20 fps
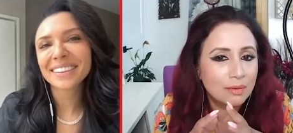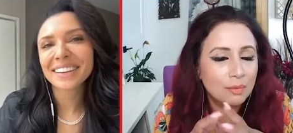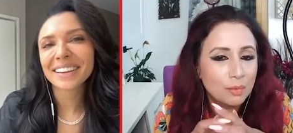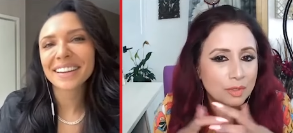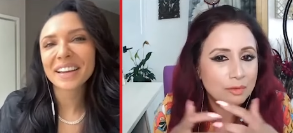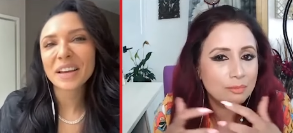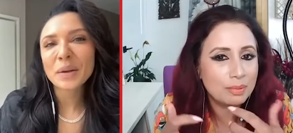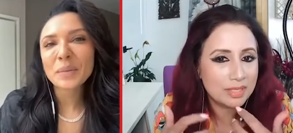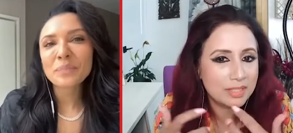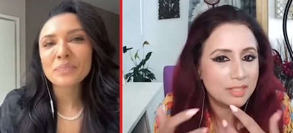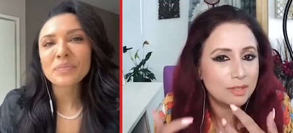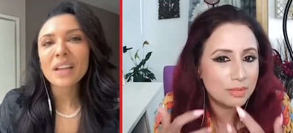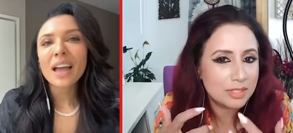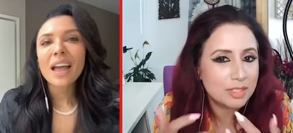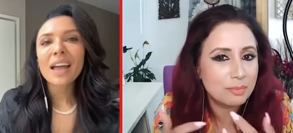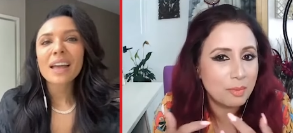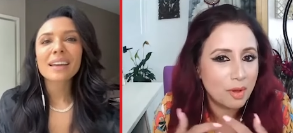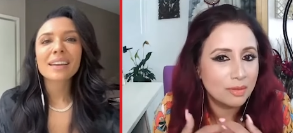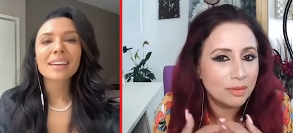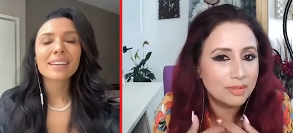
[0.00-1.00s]
Speaker 1: would be the
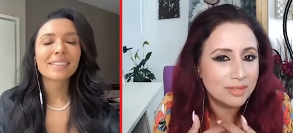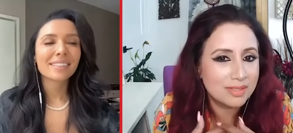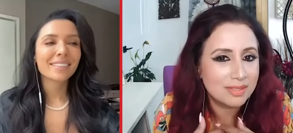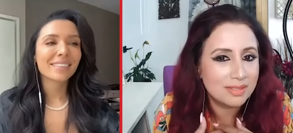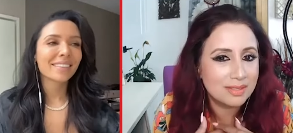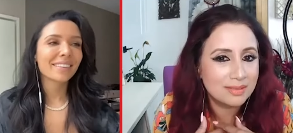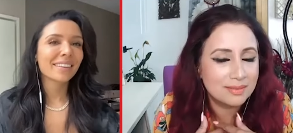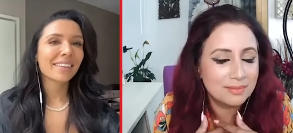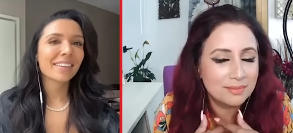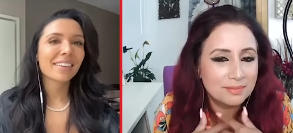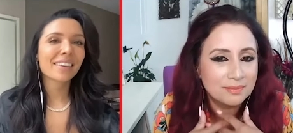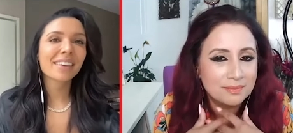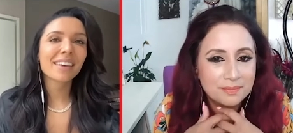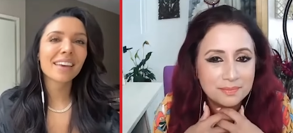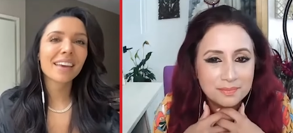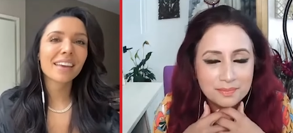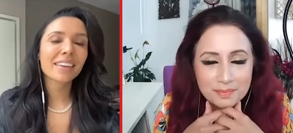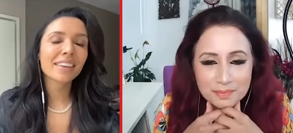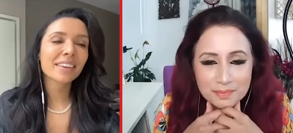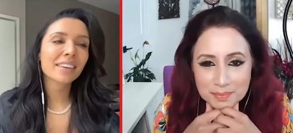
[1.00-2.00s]
response?
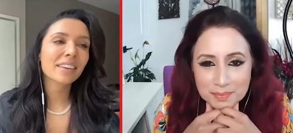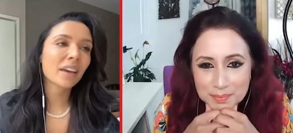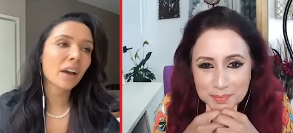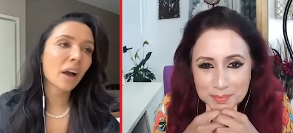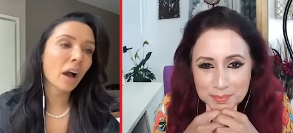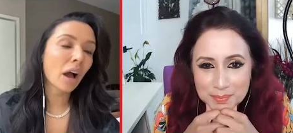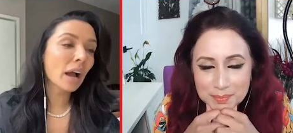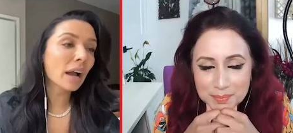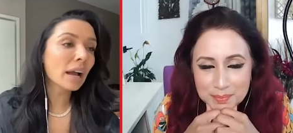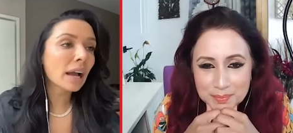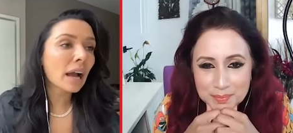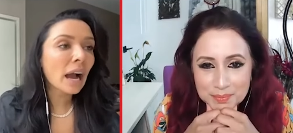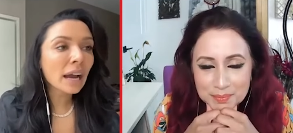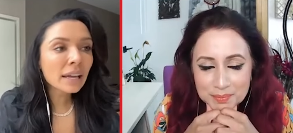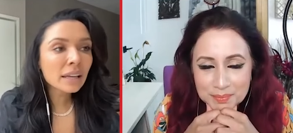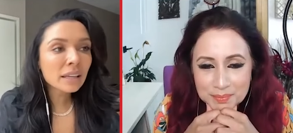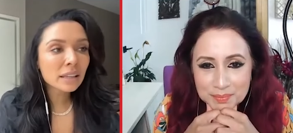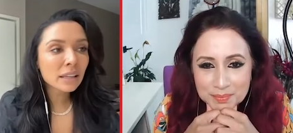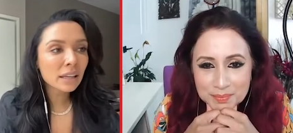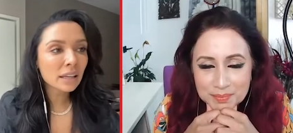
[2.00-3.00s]

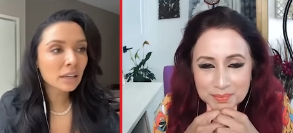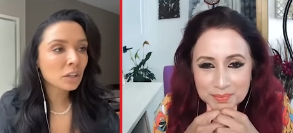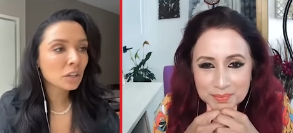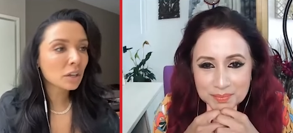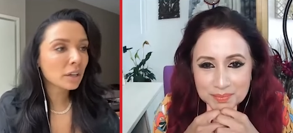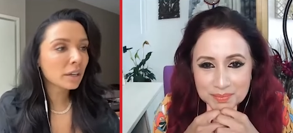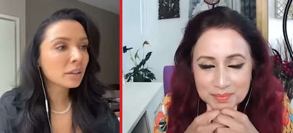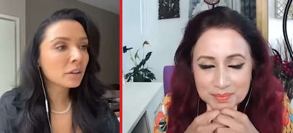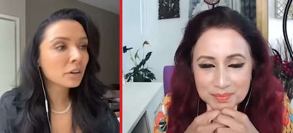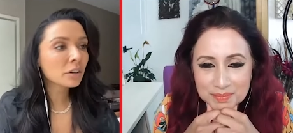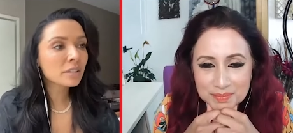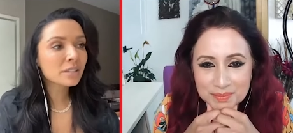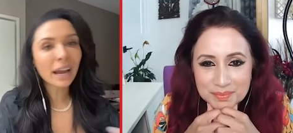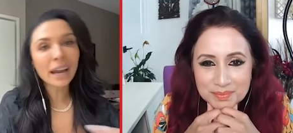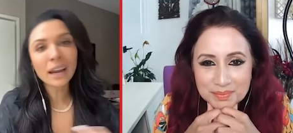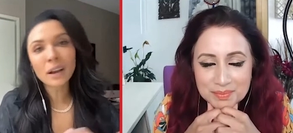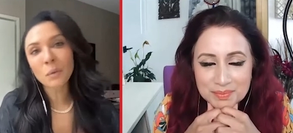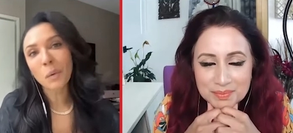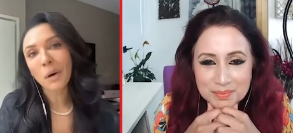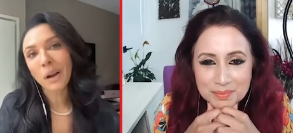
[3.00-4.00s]
Speaker 2: I, eh, they're
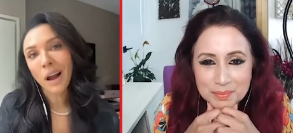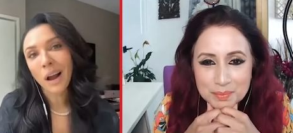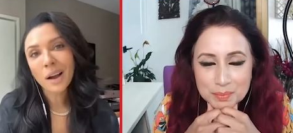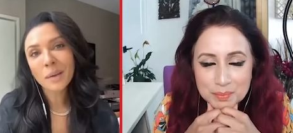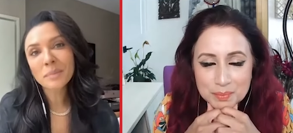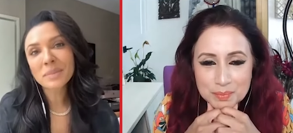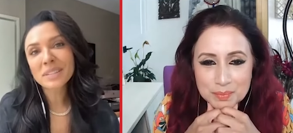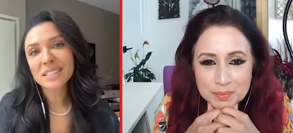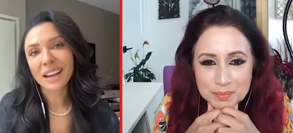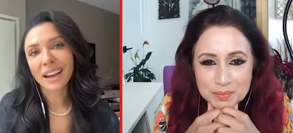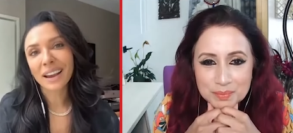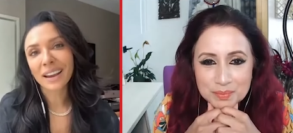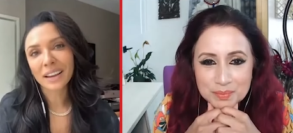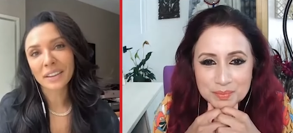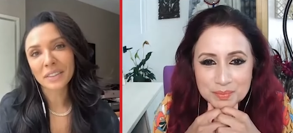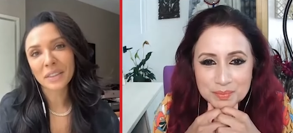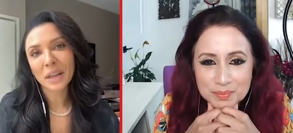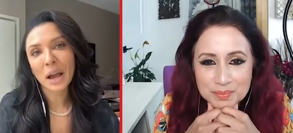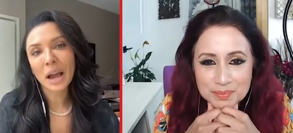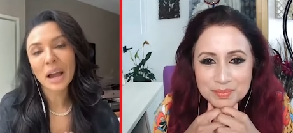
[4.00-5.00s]
saying what I'm saying at that